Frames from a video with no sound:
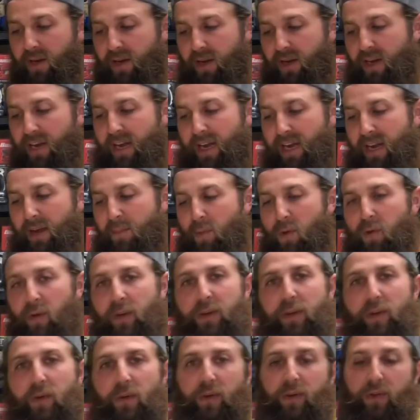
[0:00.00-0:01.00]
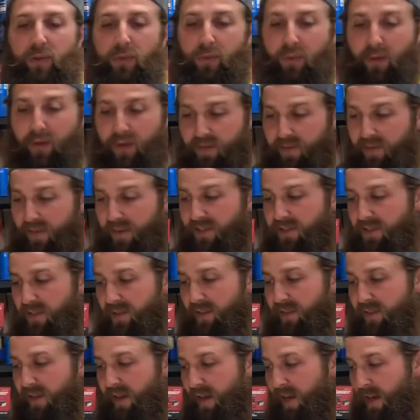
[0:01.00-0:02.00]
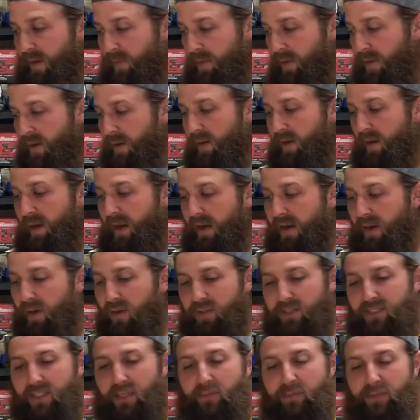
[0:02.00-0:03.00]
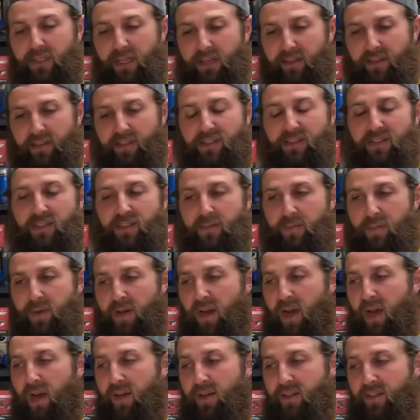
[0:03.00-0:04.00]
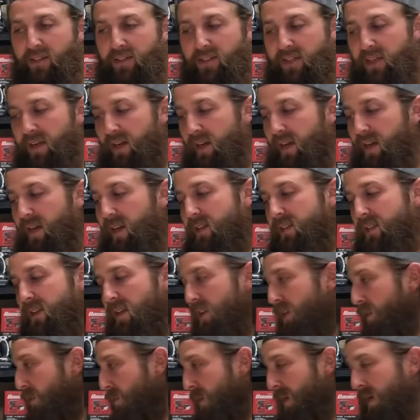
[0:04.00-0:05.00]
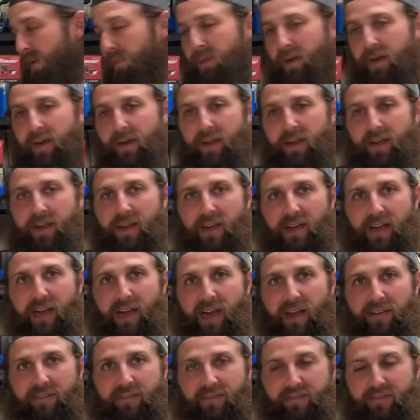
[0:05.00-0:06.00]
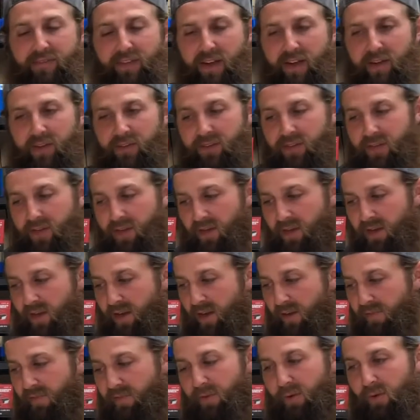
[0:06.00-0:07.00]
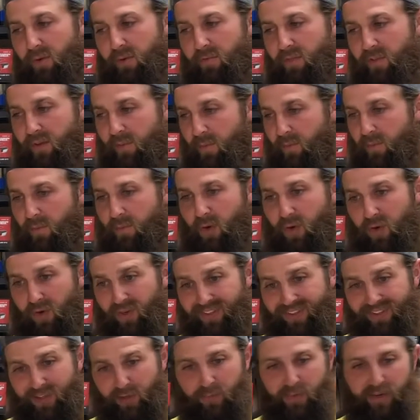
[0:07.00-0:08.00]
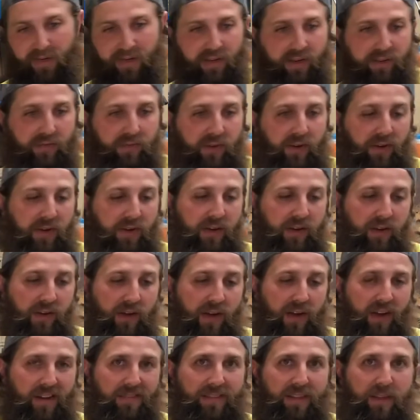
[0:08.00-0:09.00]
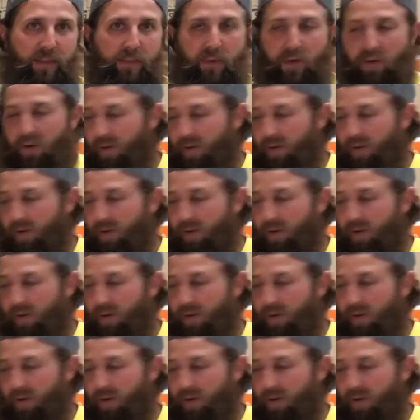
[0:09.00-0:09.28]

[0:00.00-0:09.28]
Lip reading: and I'm only doing 3 of these on camera. I know it seems like this is monotonous, and it is a little bit, but I've found a few of them are a little bit different. None of them are